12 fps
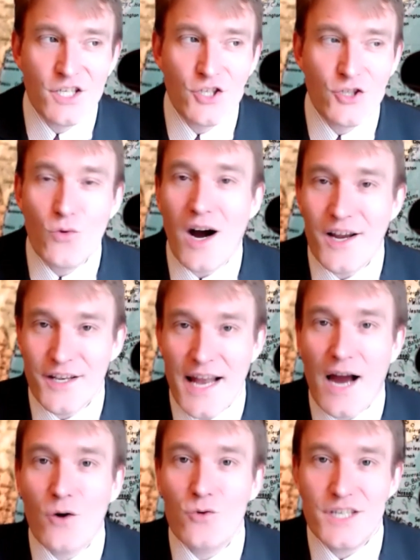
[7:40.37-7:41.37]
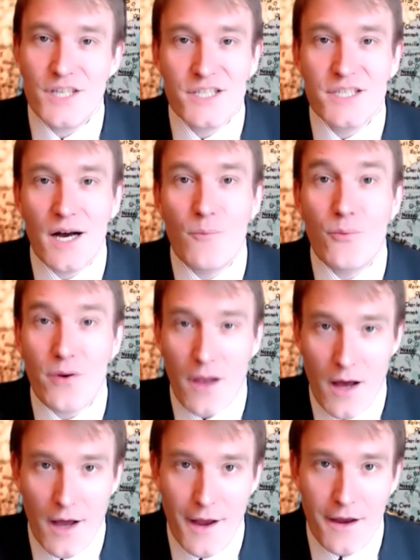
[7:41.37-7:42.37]
do I now need to
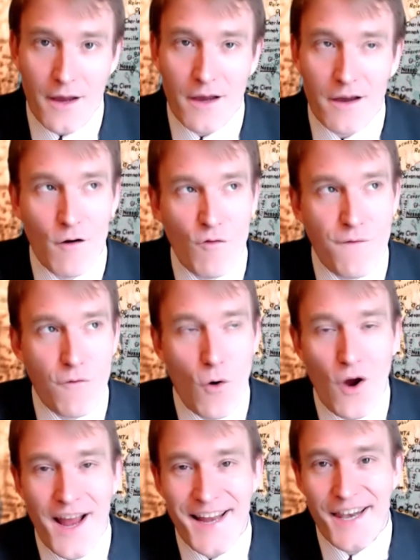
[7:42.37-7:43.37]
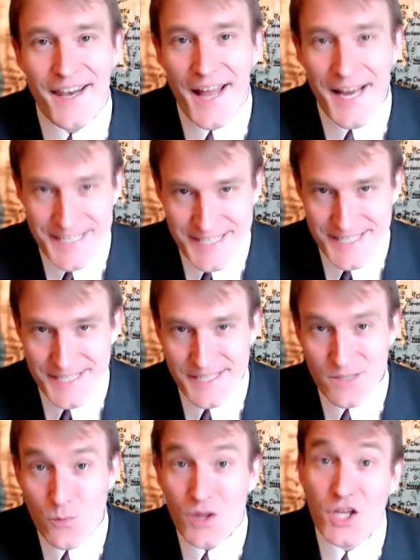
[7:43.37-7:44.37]
apply for a
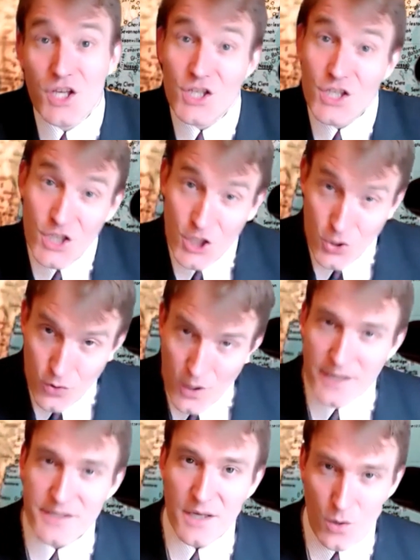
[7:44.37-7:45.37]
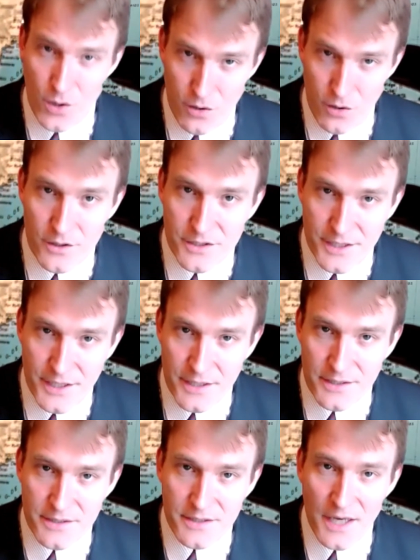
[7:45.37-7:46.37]
license with the US
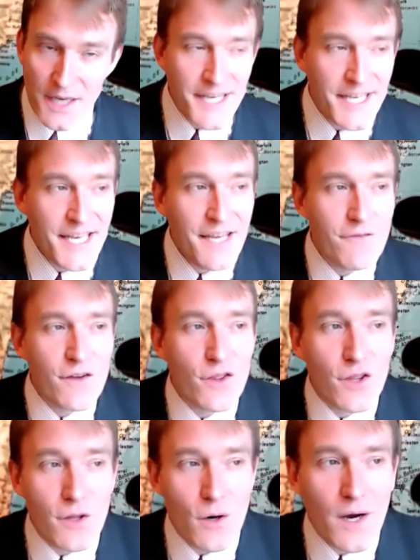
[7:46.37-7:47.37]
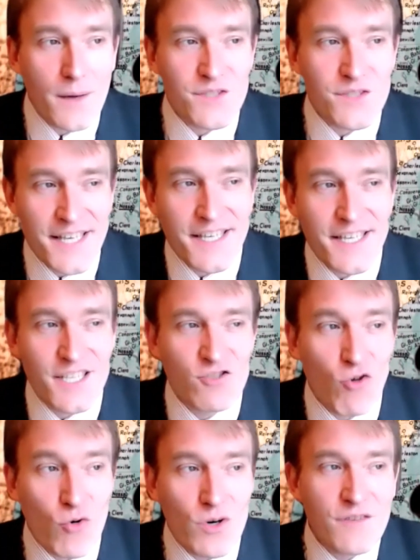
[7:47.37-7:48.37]
authorities, even though I'm sending it
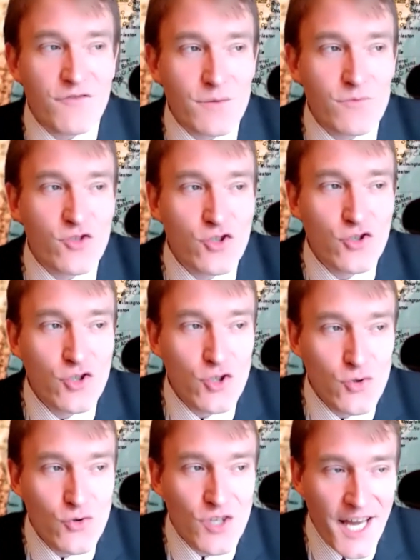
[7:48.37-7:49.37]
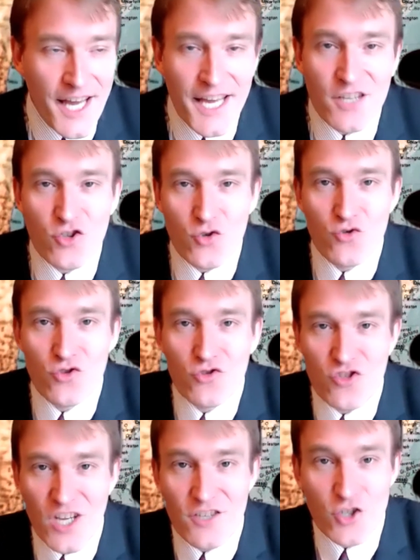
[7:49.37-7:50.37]
only from the UK to,
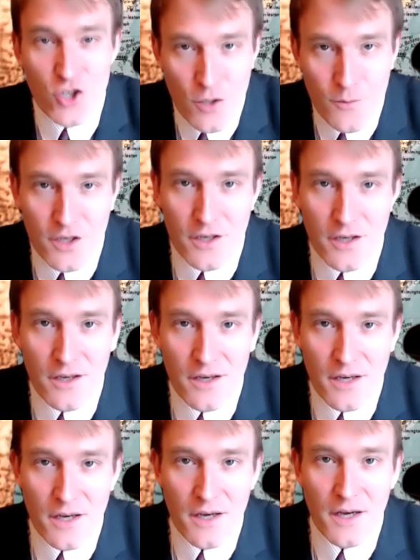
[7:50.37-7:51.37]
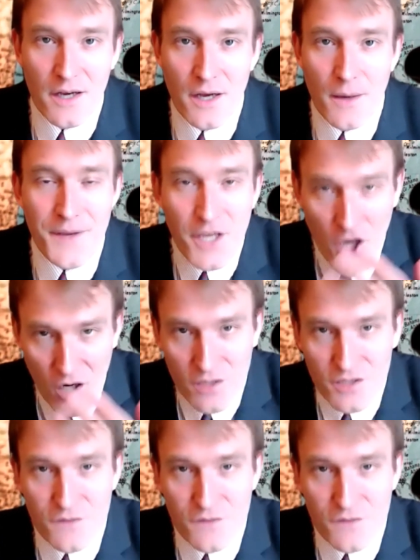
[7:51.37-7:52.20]
say, Germany? Because